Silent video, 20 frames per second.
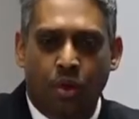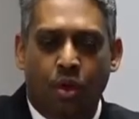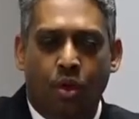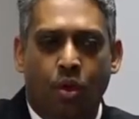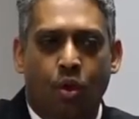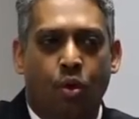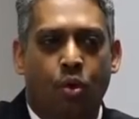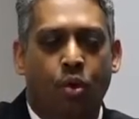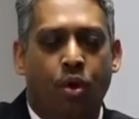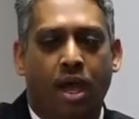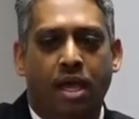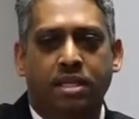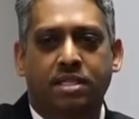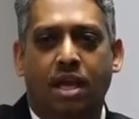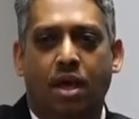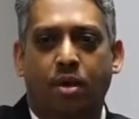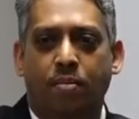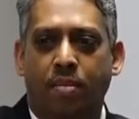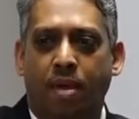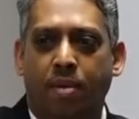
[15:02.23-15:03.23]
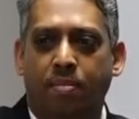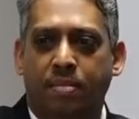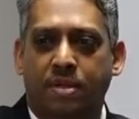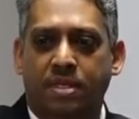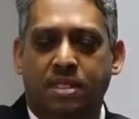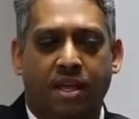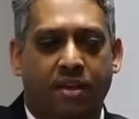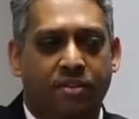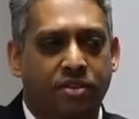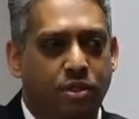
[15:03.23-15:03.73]
who, as our members,
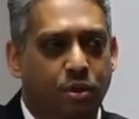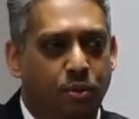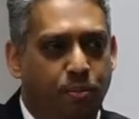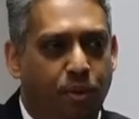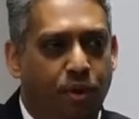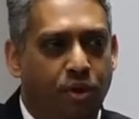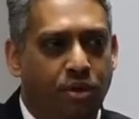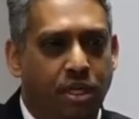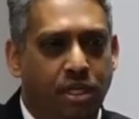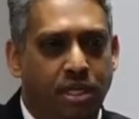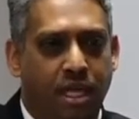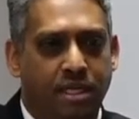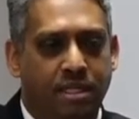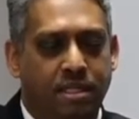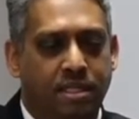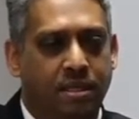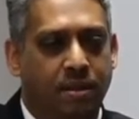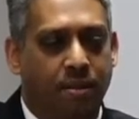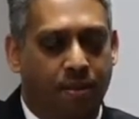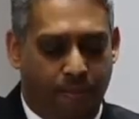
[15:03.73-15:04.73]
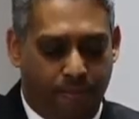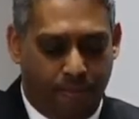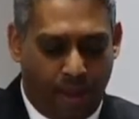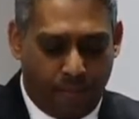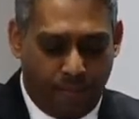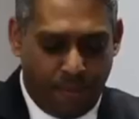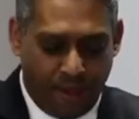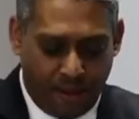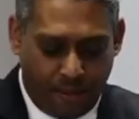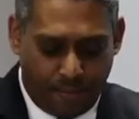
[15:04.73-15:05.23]
have supported us by
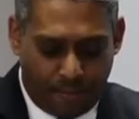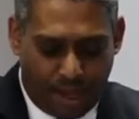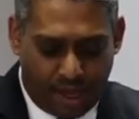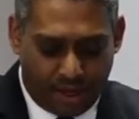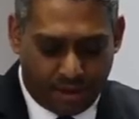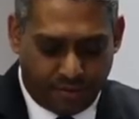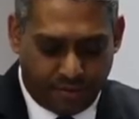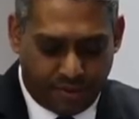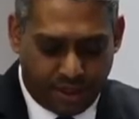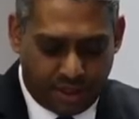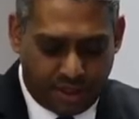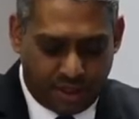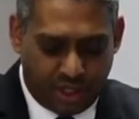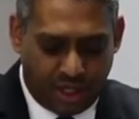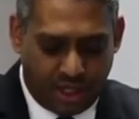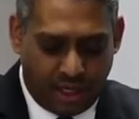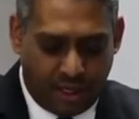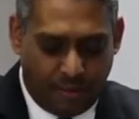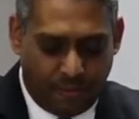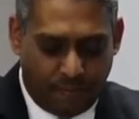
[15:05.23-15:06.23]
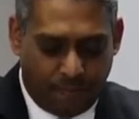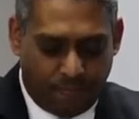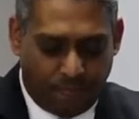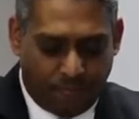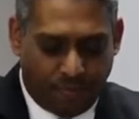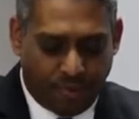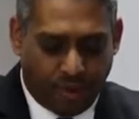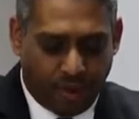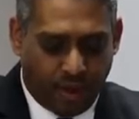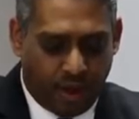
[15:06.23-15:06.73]
being a part of this journey.
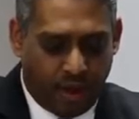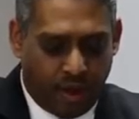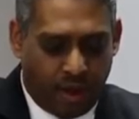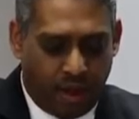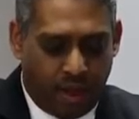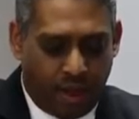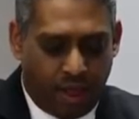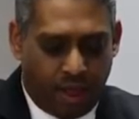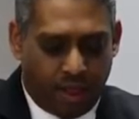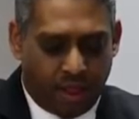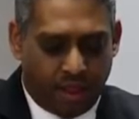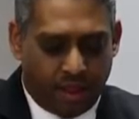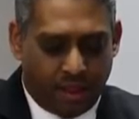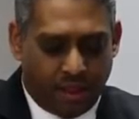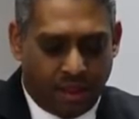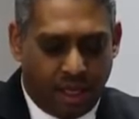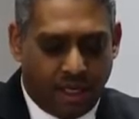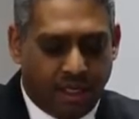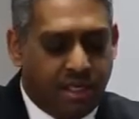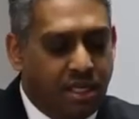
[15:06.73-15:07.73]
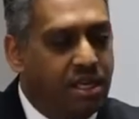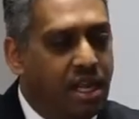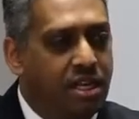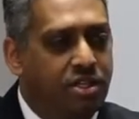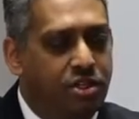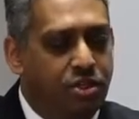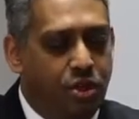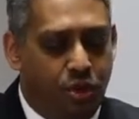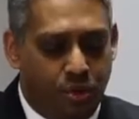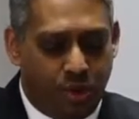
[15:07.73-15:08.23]
The
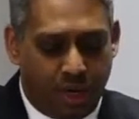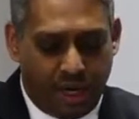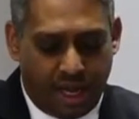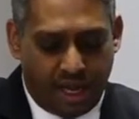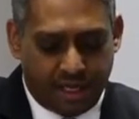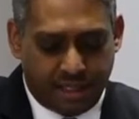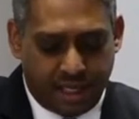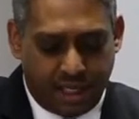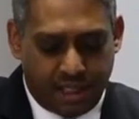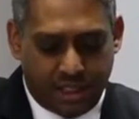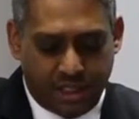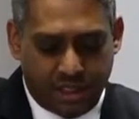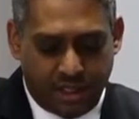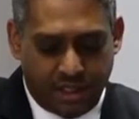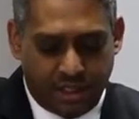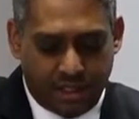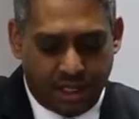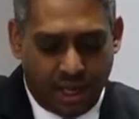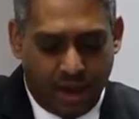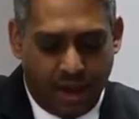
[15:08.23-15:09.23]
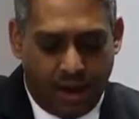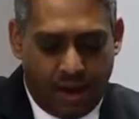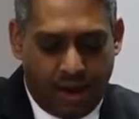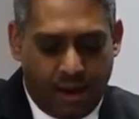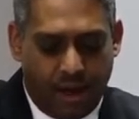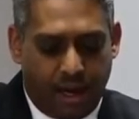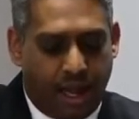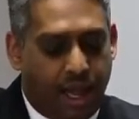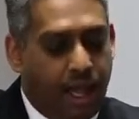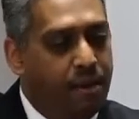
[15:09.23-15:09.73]
international organizations
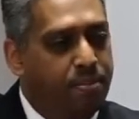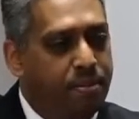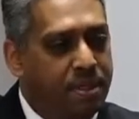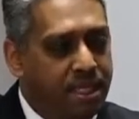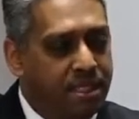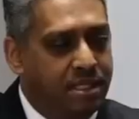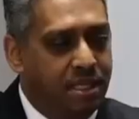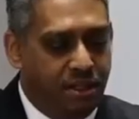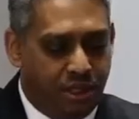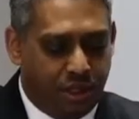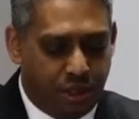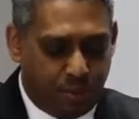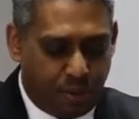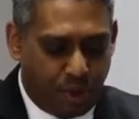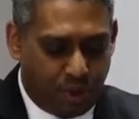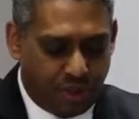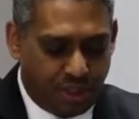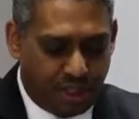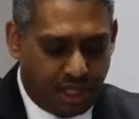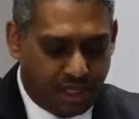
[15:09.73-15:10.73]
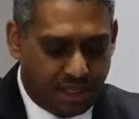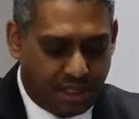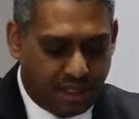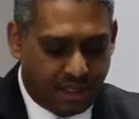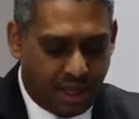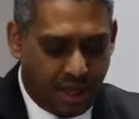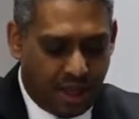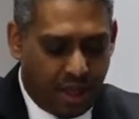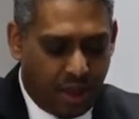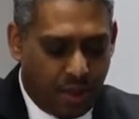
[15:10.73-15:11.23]
helped us in this process
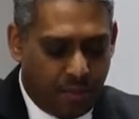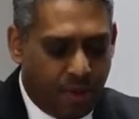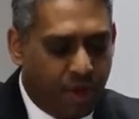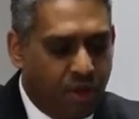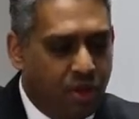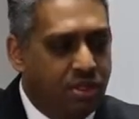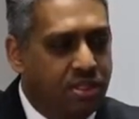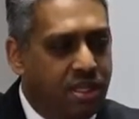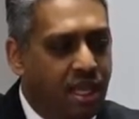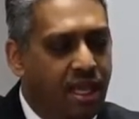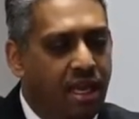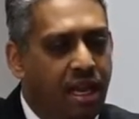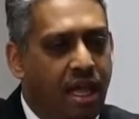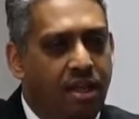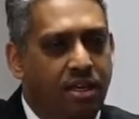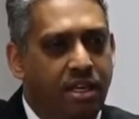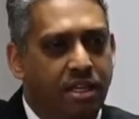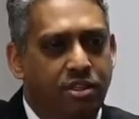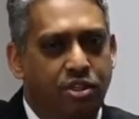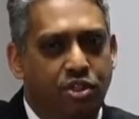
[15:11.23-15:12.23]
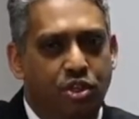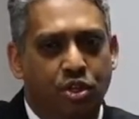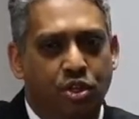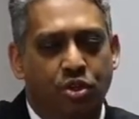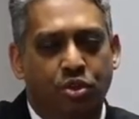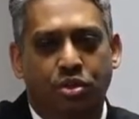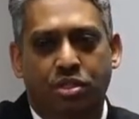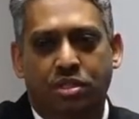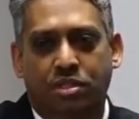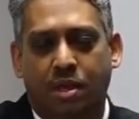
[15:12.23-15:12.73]
because they allowed us to
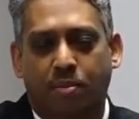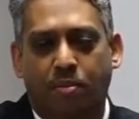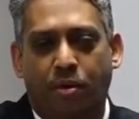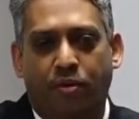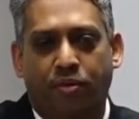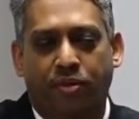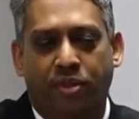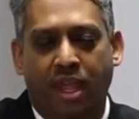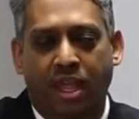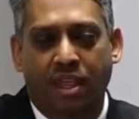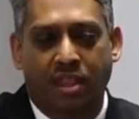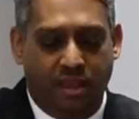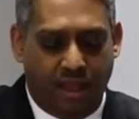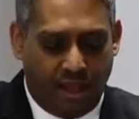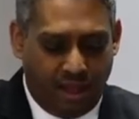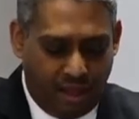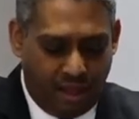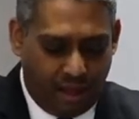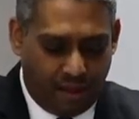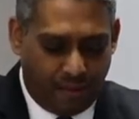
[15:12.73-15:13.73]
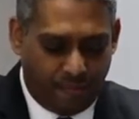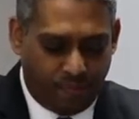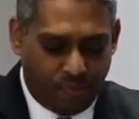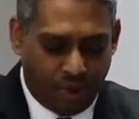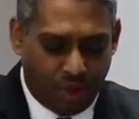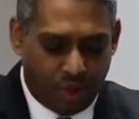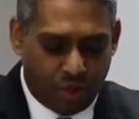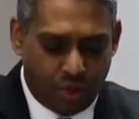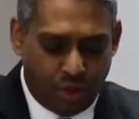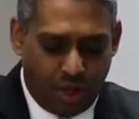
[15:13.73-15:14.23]
use some of their thinking
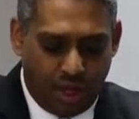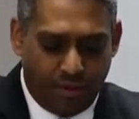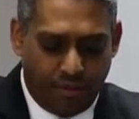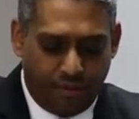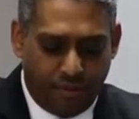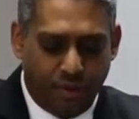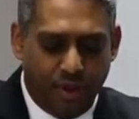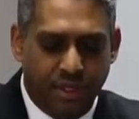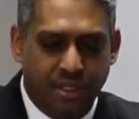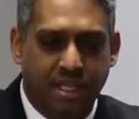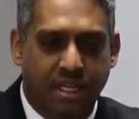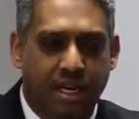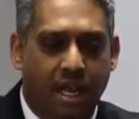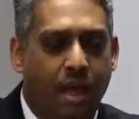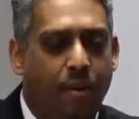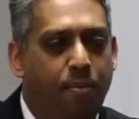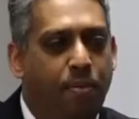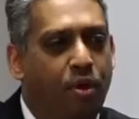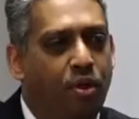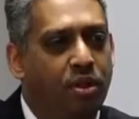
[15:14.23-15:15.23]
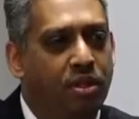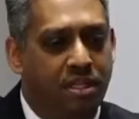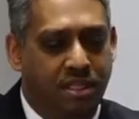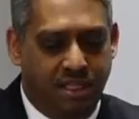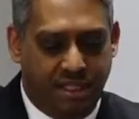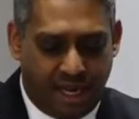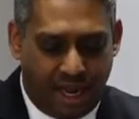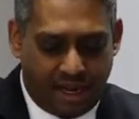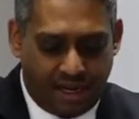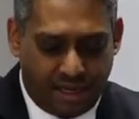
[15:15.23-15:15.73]
to influence and uphold the
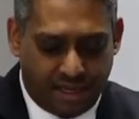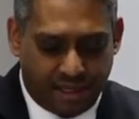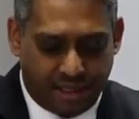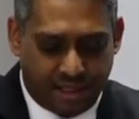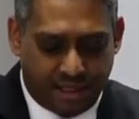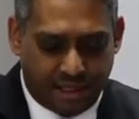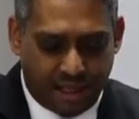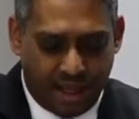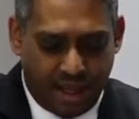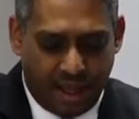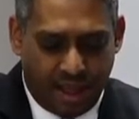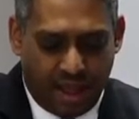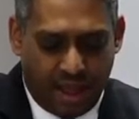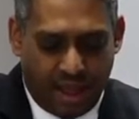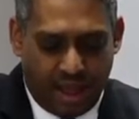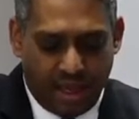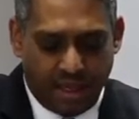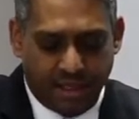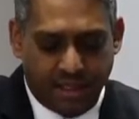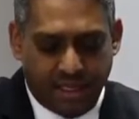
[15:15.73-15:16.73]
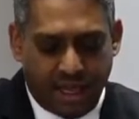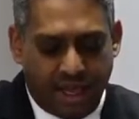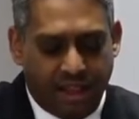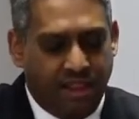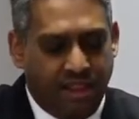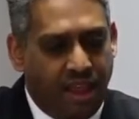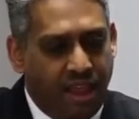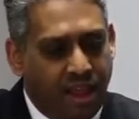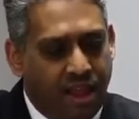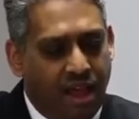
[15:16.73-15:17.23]
standards inside
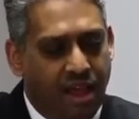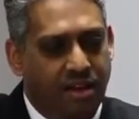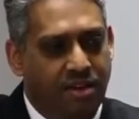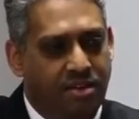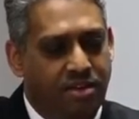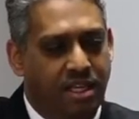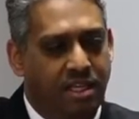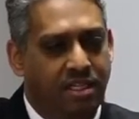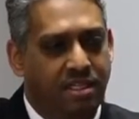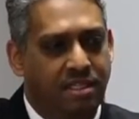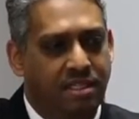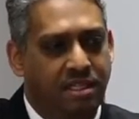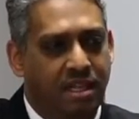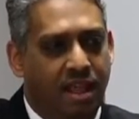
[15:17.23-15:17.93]
their countries